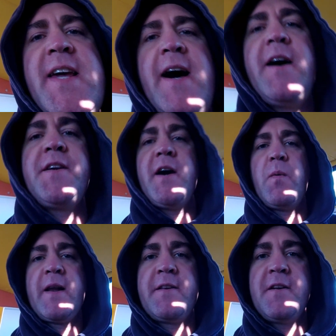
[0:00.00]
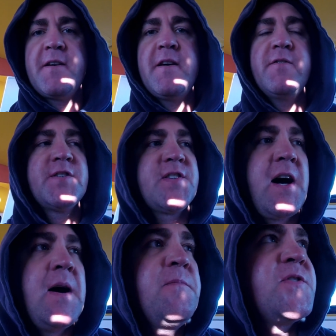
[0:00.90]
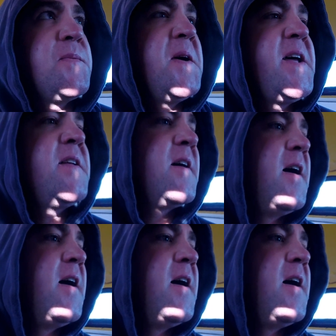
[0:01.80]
idea when I did it at the time, to me.